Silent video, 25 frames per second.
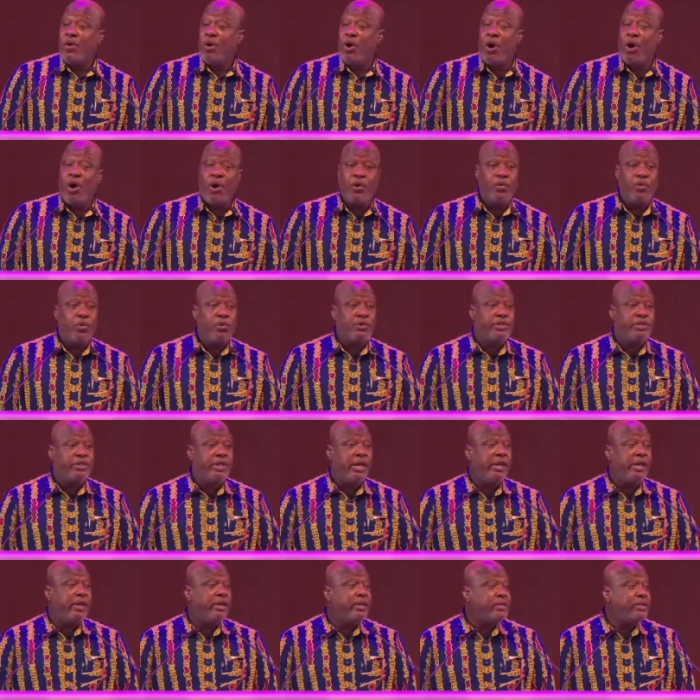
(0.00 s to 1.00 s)
All those
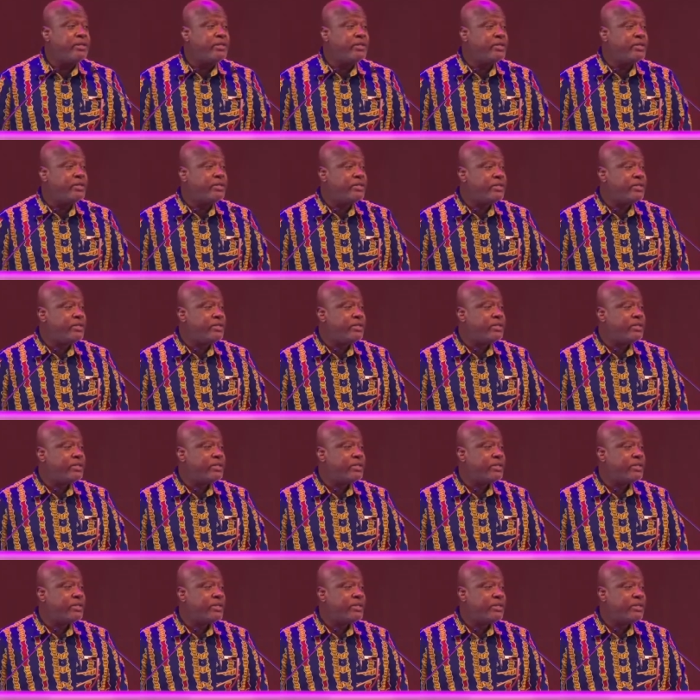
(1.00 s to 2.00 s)
things
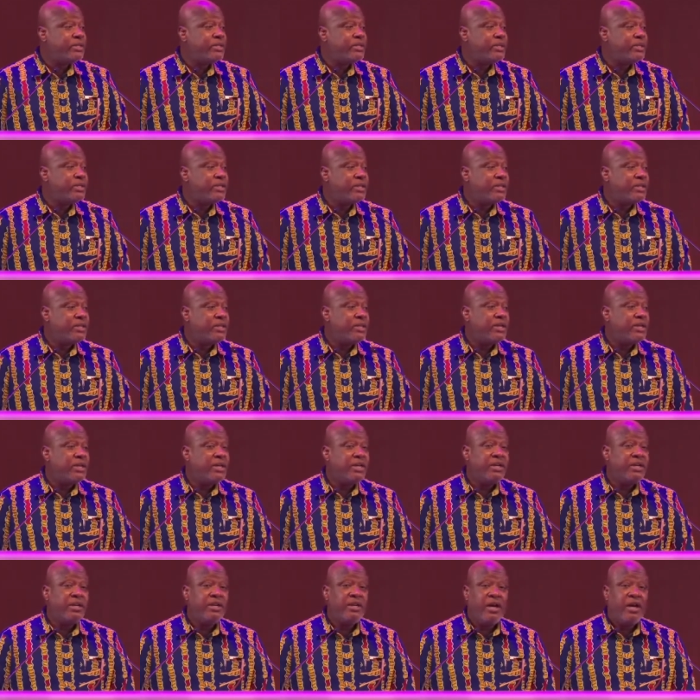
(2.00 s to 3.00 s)

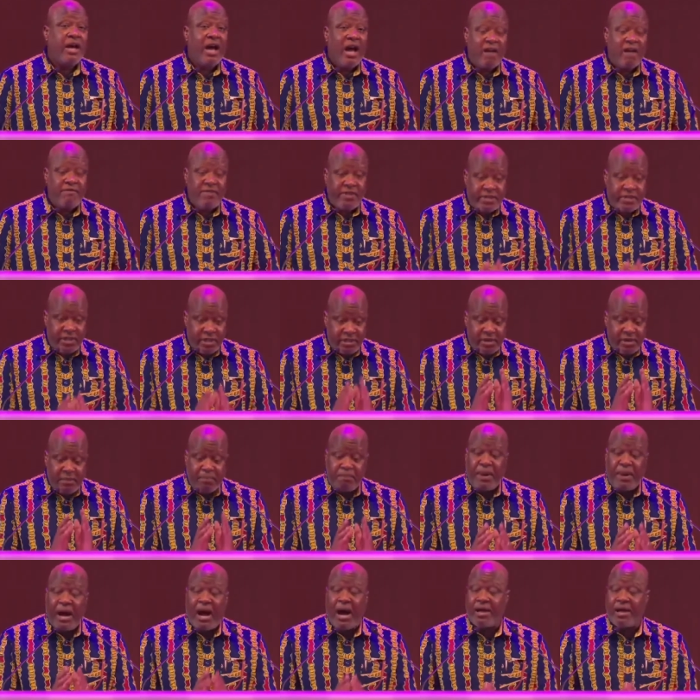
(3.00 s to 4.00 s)
have a
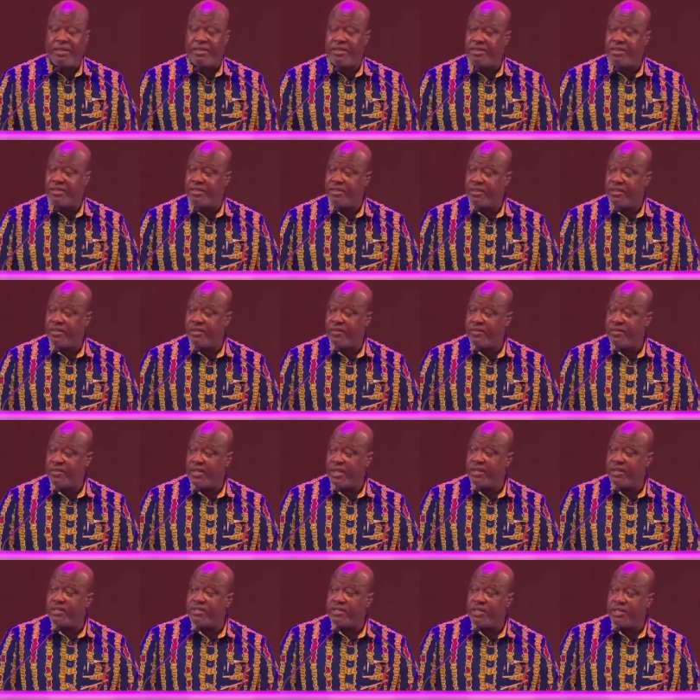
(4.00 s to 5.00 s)
certain path
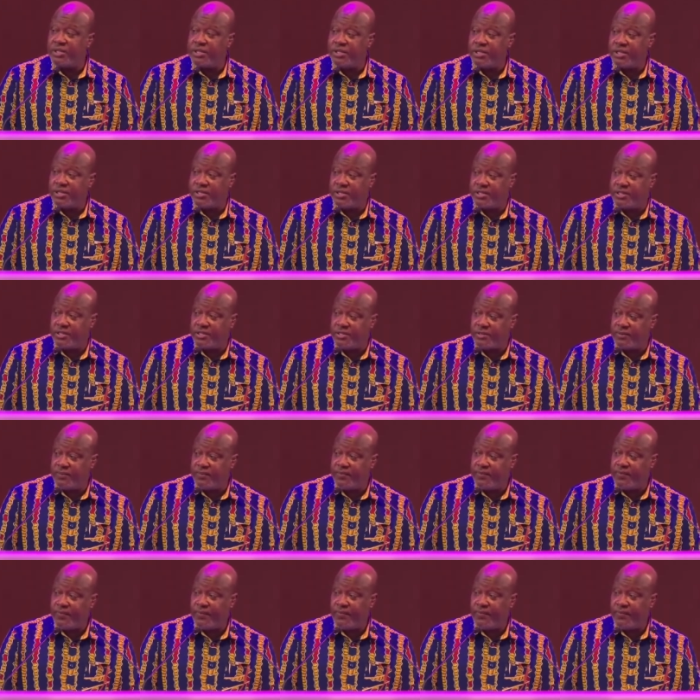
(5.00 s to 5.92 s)
that they teach us.